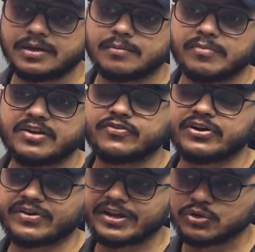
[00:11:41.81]
But if you are
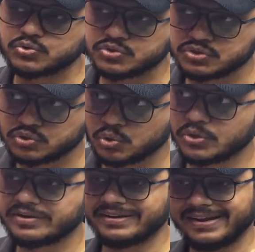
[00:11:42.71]
trying to
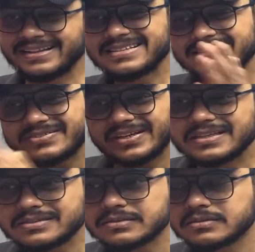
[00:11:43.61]
store 10
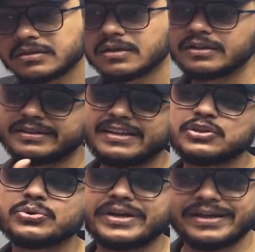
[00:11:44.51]
strings, then
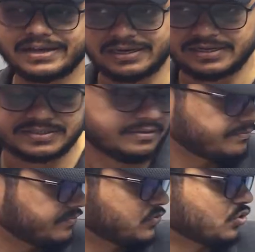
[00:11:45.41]
you need a collection.
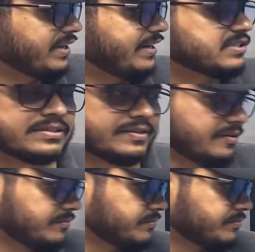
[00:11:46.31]
So that is the thing.